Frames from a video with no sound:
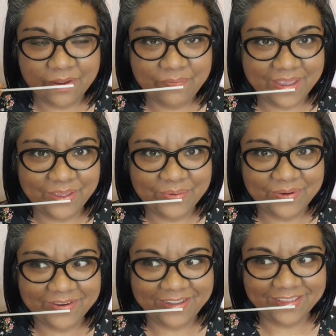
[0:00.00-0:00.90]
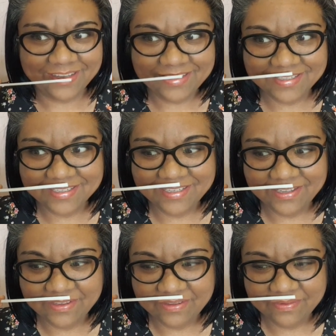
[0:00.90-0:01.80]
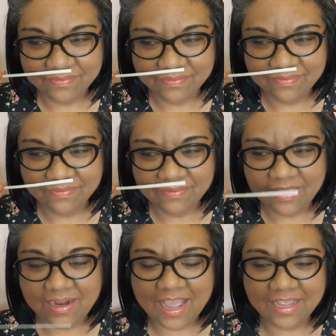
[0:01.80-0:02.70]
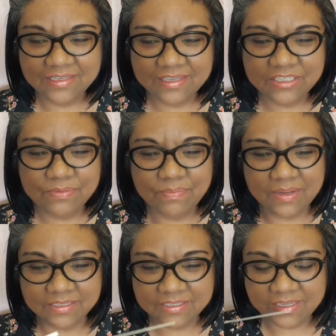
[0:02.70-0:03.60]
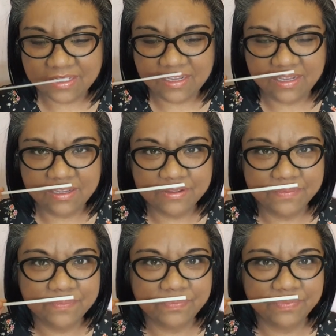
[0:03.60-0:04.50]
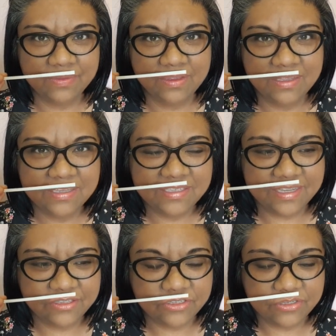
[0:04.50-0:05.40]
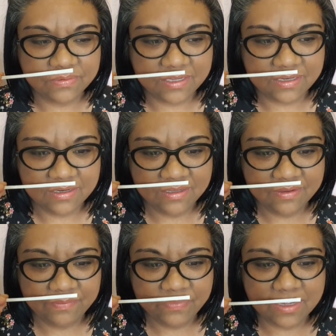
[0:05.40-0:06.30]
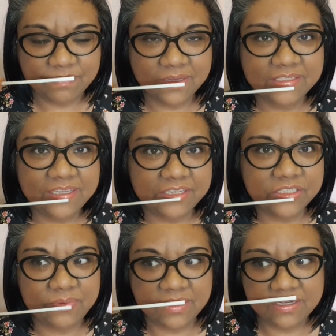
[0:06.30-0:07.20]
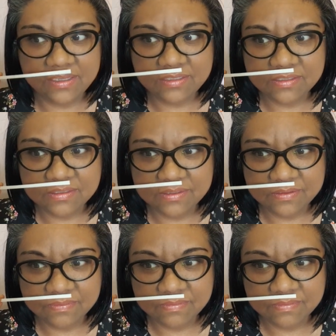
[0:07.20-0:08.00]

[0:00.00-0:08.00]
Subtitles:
a man wearing this. It has this musky scent to it, a musky sweetness.